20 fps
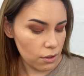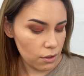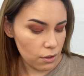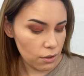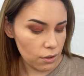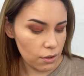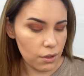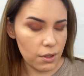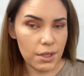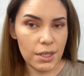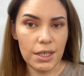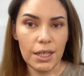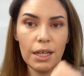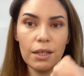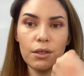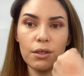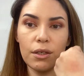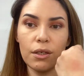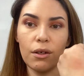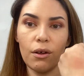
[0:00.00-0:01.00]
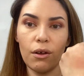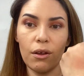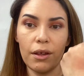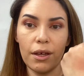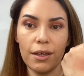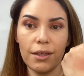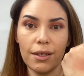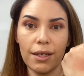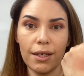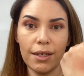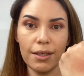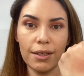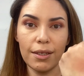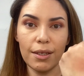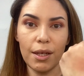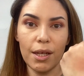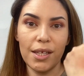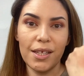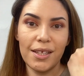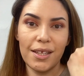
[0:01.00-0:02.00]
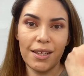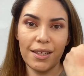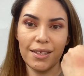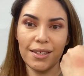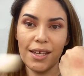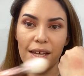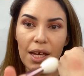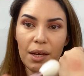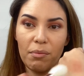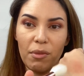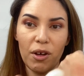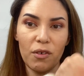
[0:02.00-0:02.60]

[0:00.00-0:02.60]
You see that? Look at all that came off.